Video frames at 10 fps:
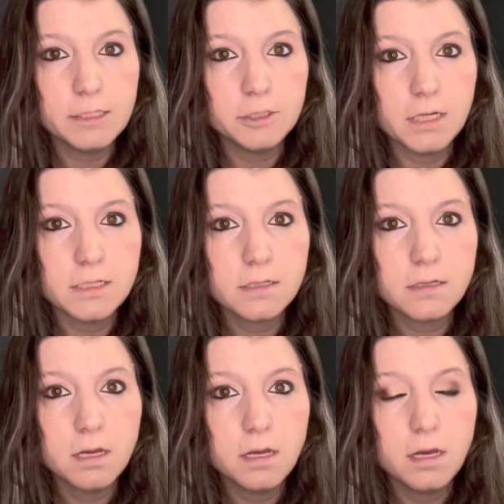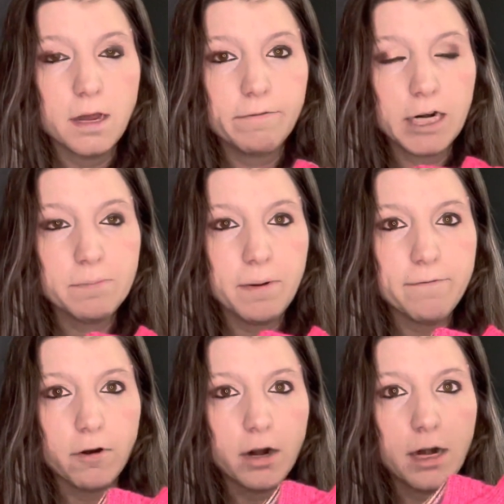just, I forgot to put my
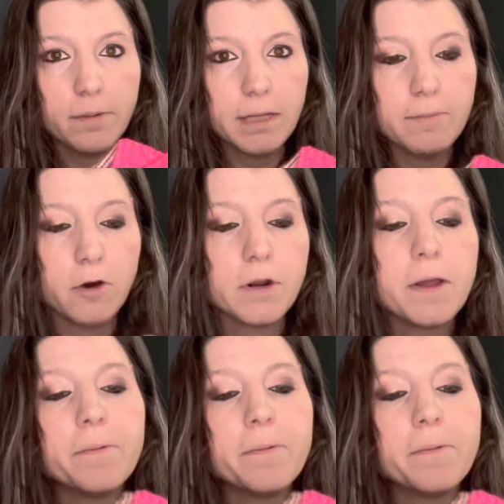phone on airplane mode.